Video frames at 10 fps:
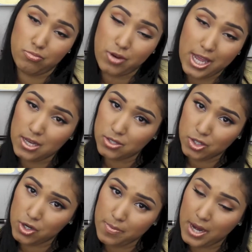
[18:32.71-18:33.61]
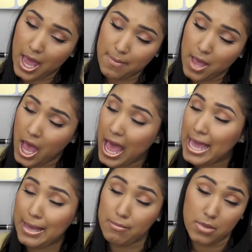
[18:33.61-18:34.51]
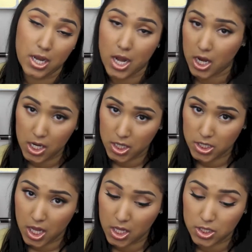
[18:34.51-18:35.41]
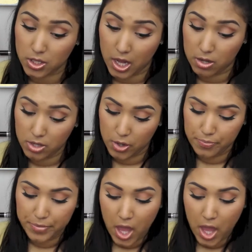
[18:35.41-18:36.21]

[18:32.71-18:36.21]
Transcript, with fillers: right term, but I'm, I am not a hairstylist, so I don't know.